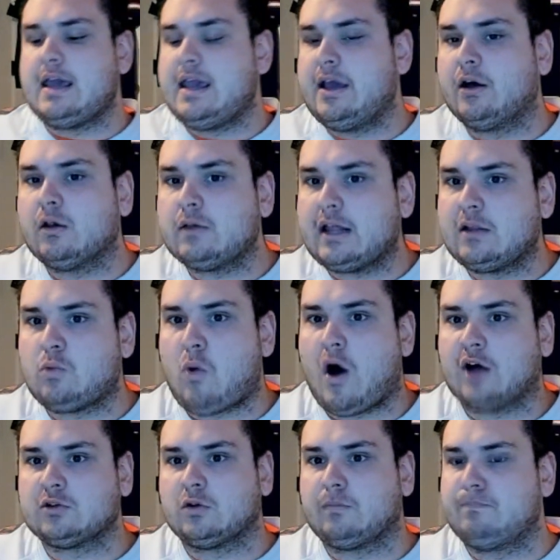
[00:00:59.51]
Hill and
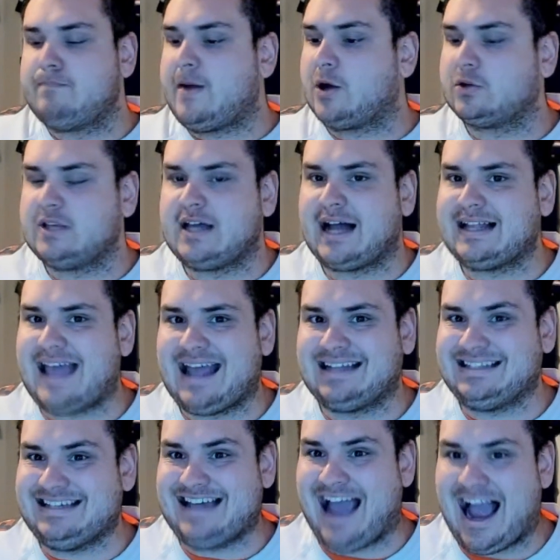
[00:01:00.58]
Waddle barely got
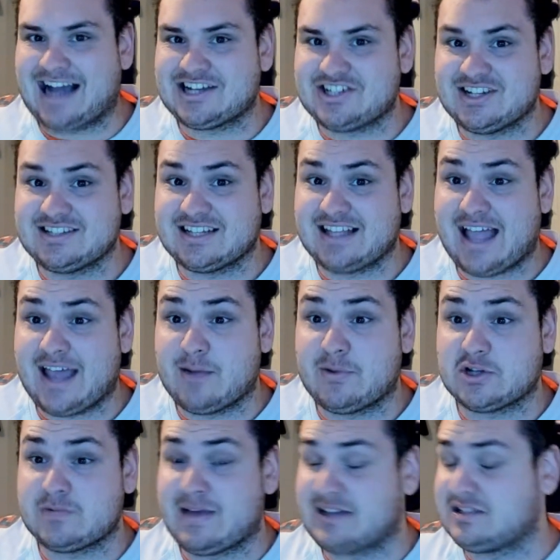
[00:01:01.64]
any action today,
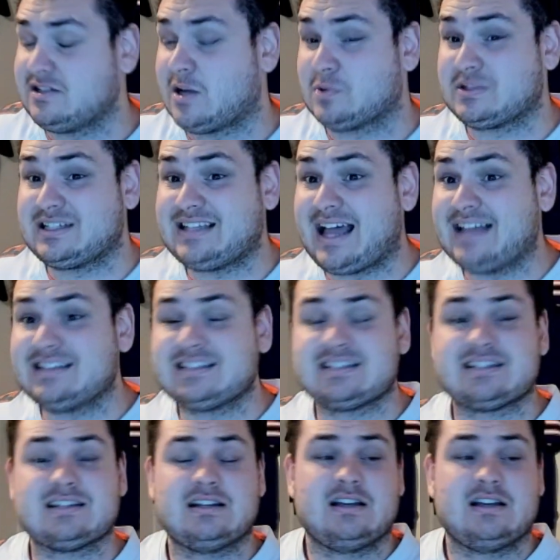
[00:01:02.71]
which makes no sense.